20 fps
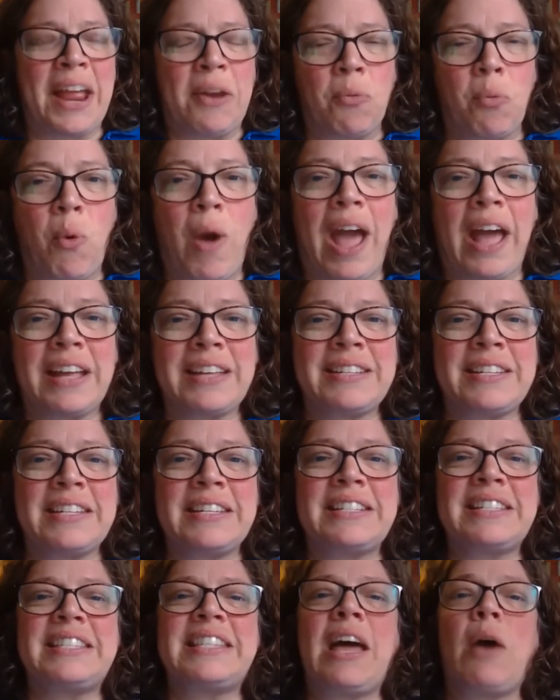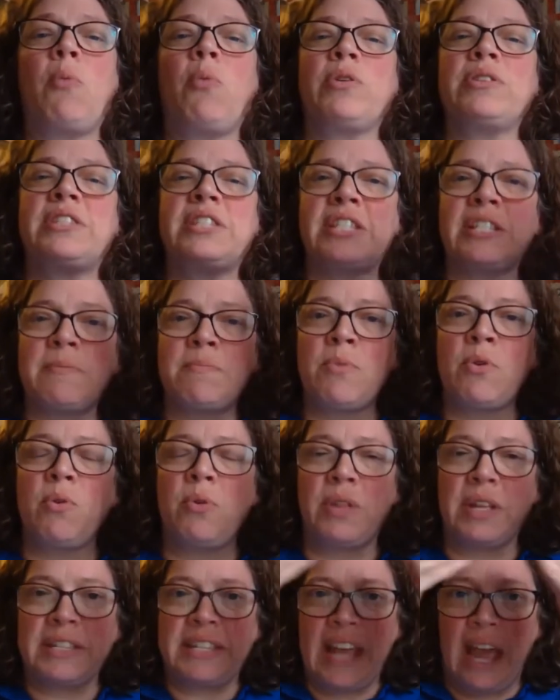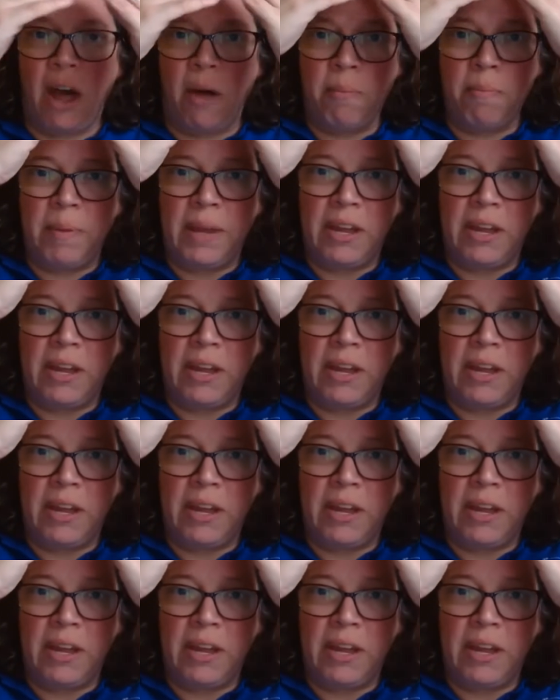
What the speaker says: and waxes that would smooth it down